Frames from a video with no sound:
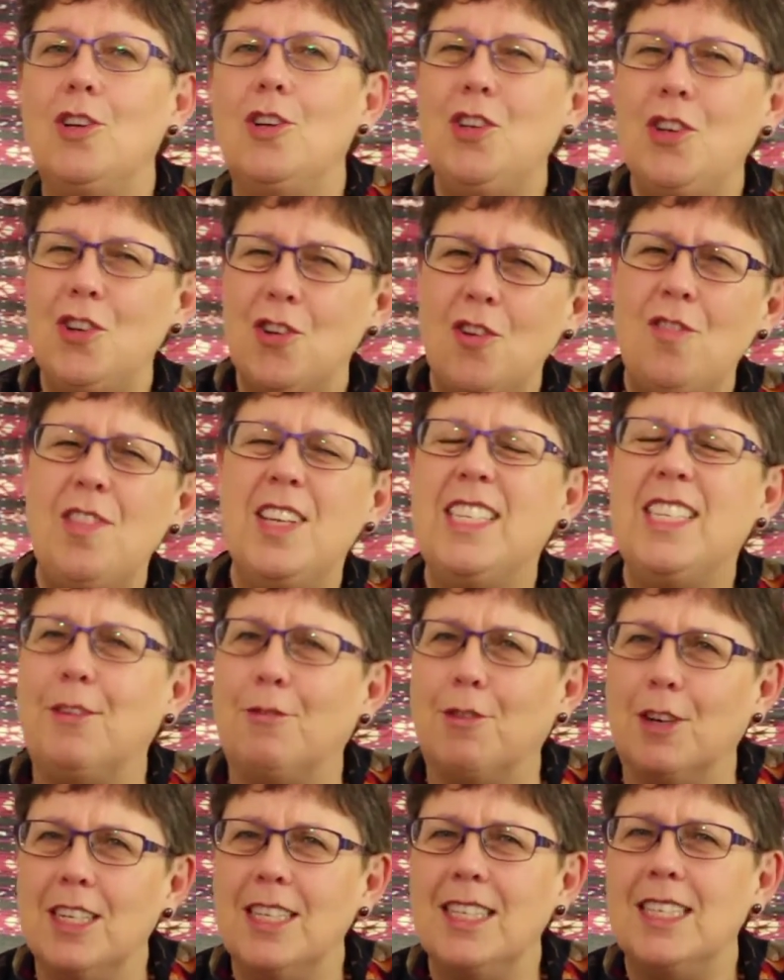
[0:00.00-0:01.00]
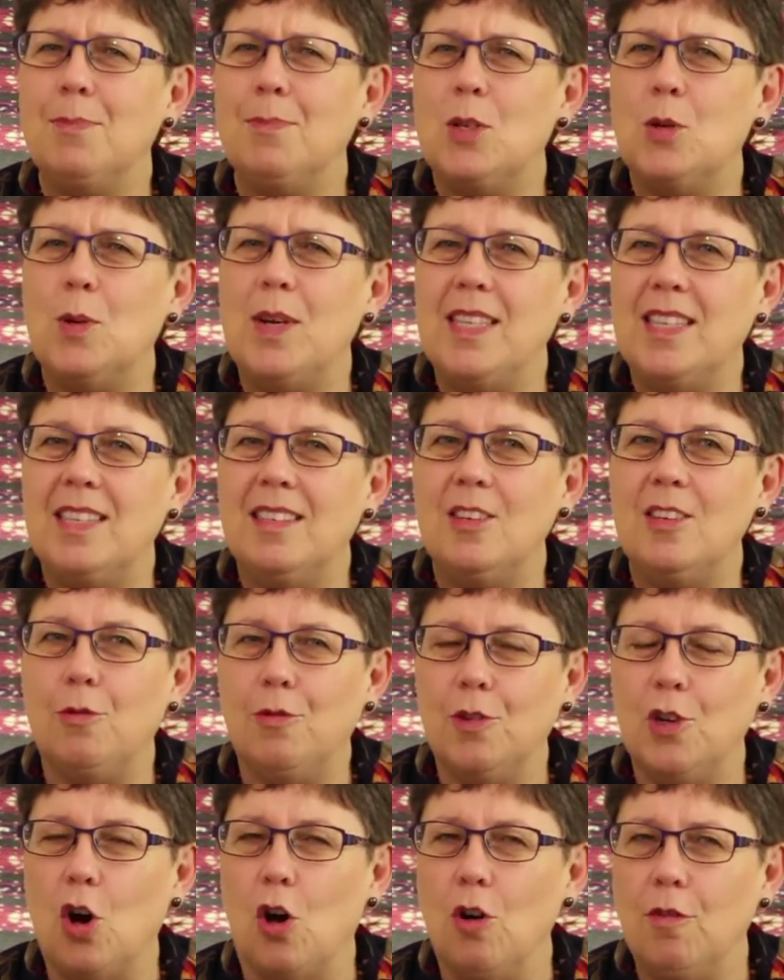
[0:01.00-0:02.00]
Do you know the difference between
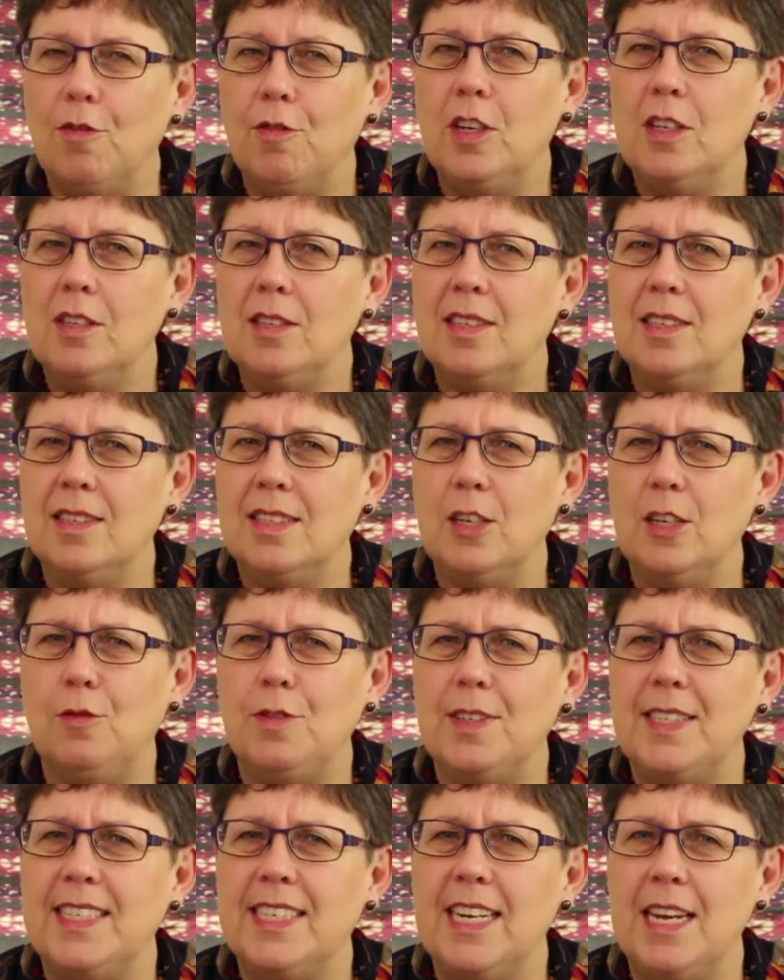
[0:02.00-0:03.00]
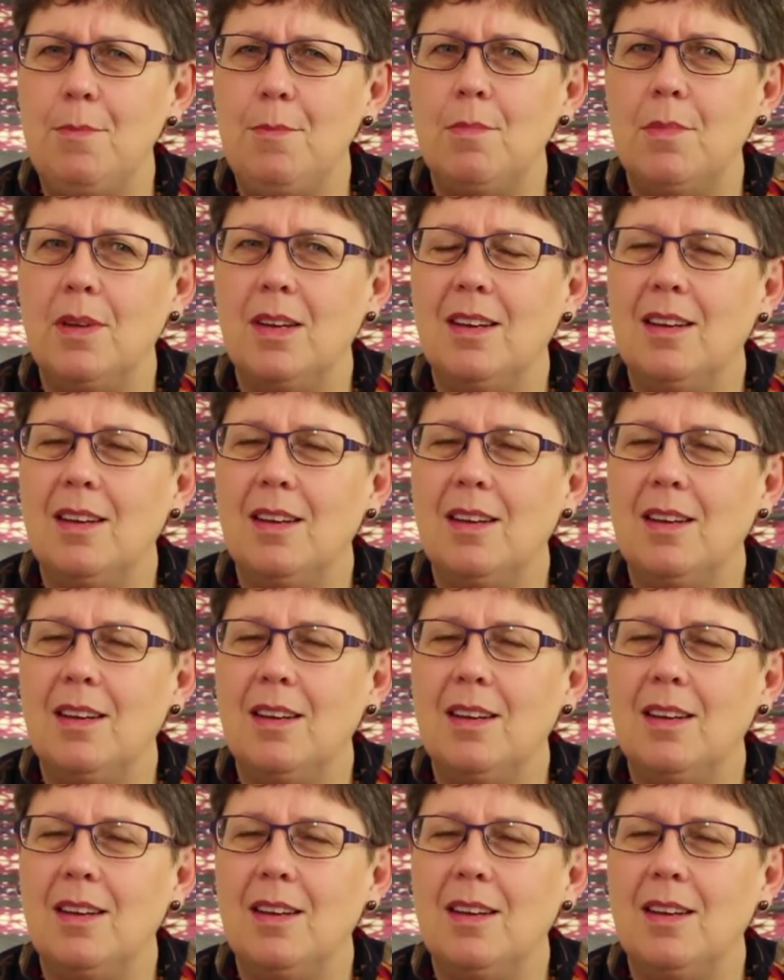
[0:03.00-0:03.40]
self-confidence and self-esteem?